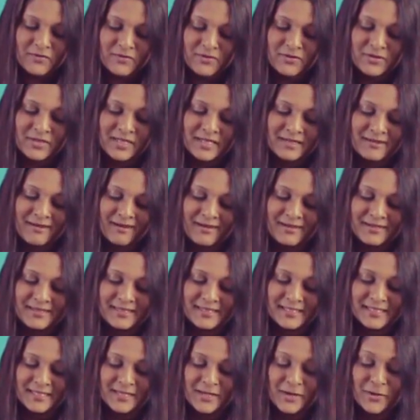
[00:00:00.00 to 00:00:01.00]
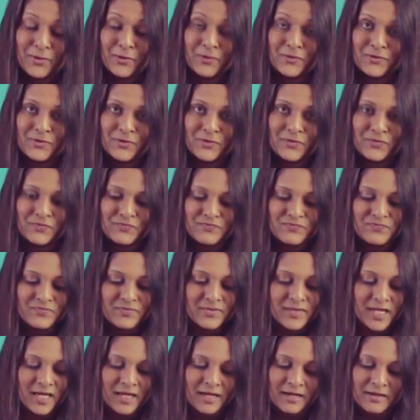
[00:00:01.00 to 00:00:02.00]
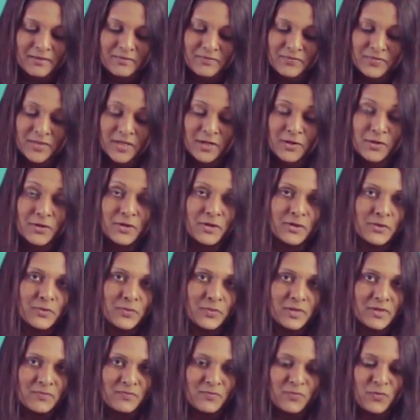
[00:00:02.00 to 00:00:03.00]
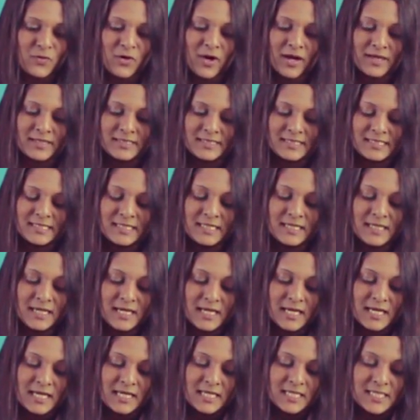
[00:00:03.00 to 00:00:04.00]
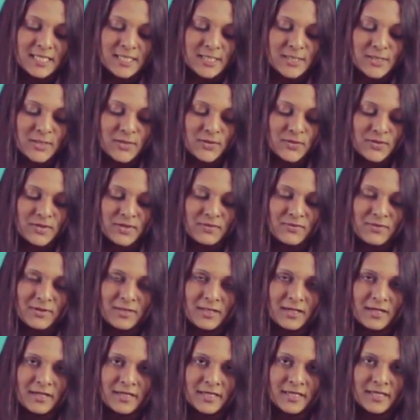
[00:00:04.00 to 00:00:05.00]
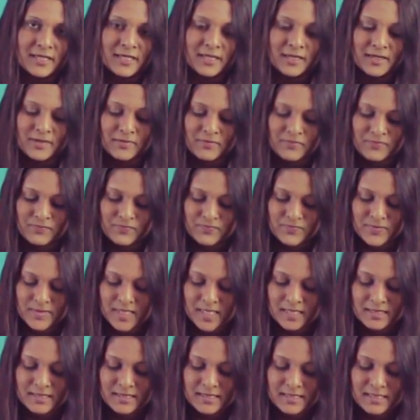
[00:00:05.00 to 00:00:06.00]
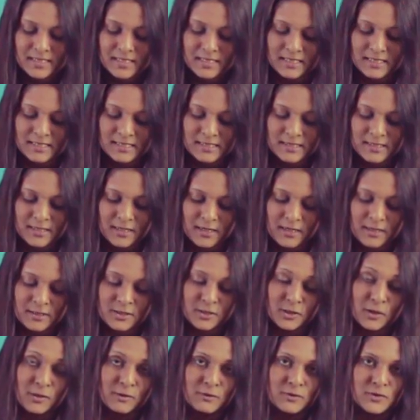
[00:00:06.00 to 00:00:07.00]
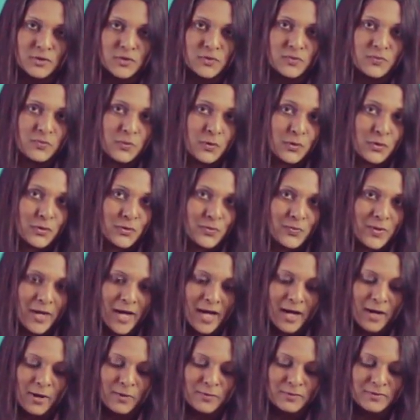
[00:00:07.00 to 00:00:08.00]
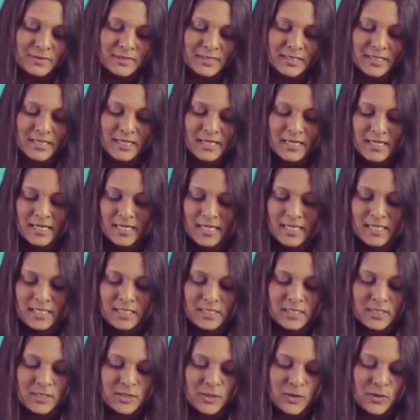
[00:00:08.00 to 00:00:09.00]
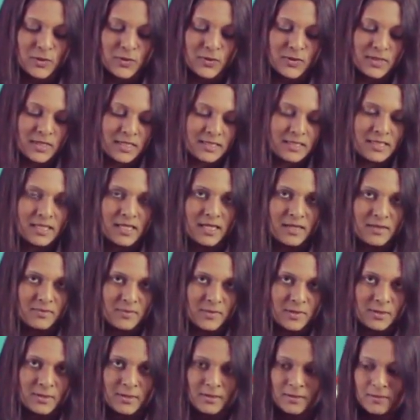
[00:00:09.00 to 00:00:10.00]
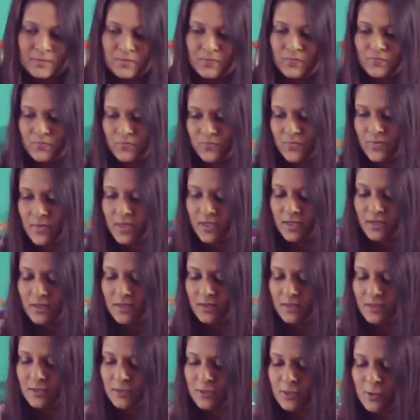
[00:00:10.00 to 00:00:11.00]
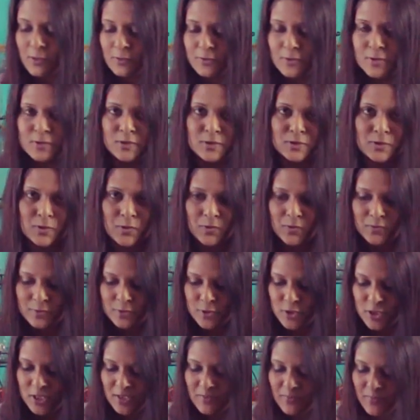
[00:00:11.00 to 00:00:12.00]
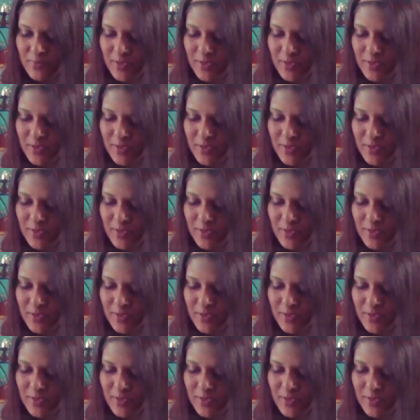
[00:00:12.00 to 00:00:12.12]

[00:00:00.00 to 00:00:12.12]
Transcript: very nice, although they are a little bit pricey. So they were like $6 per pound, so that came not so cheap.